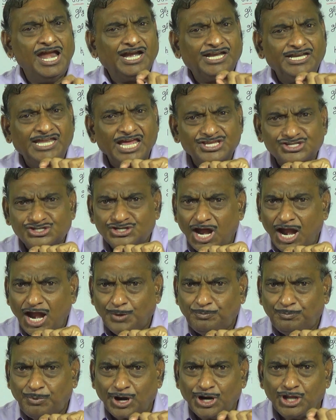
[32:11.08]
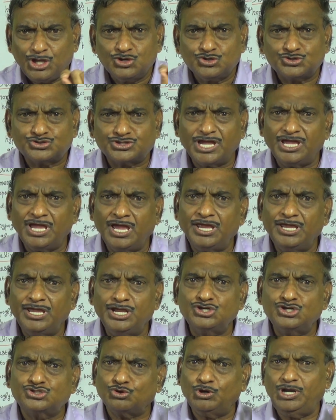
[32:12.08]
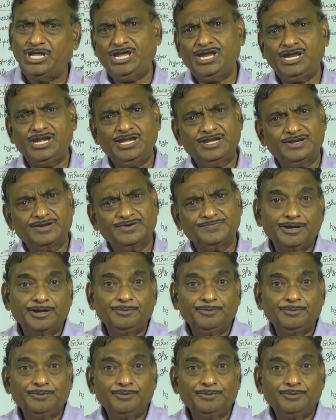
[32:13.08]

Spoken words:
does not produce the insulin?